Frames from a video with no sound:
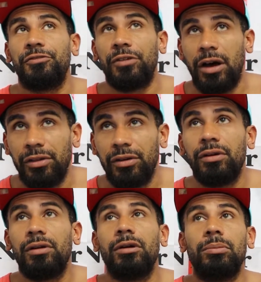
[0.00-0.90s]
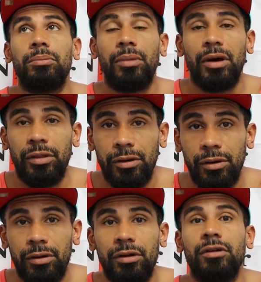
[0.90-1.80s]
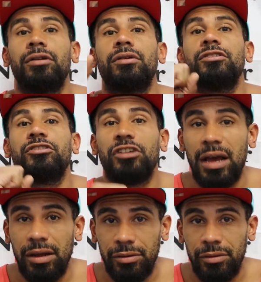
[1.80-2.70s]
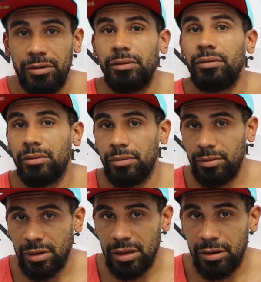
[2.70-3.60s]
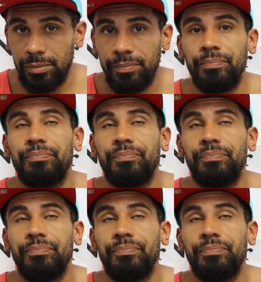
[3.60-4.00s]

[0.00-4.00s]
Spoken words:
Father, Mother, Child, okay?